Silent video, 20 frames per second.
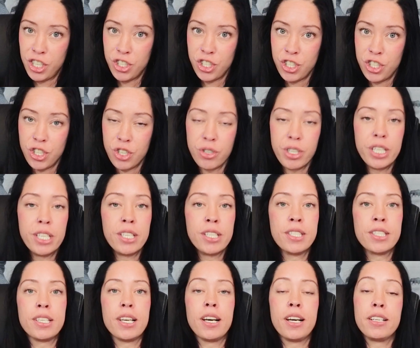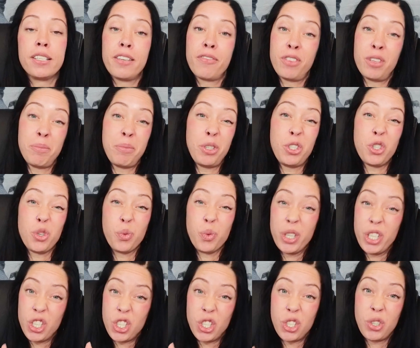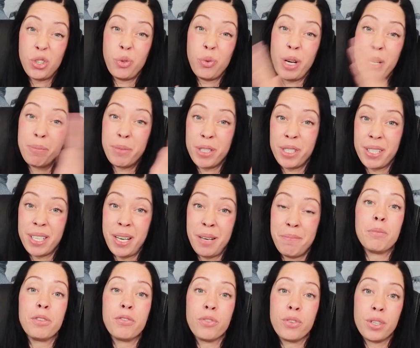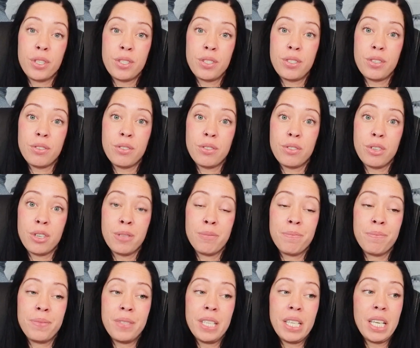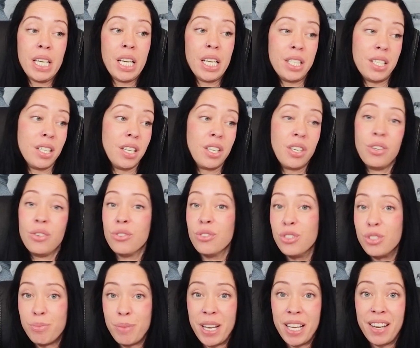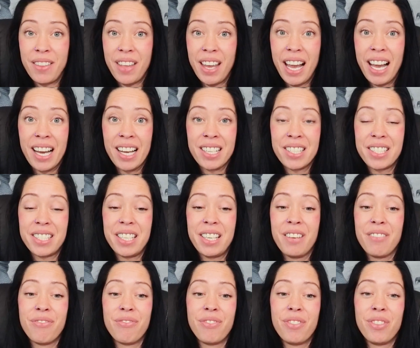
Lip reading: should do is definitely put your windshield wipers up before a snowstorm. It's a huge pain in the ass if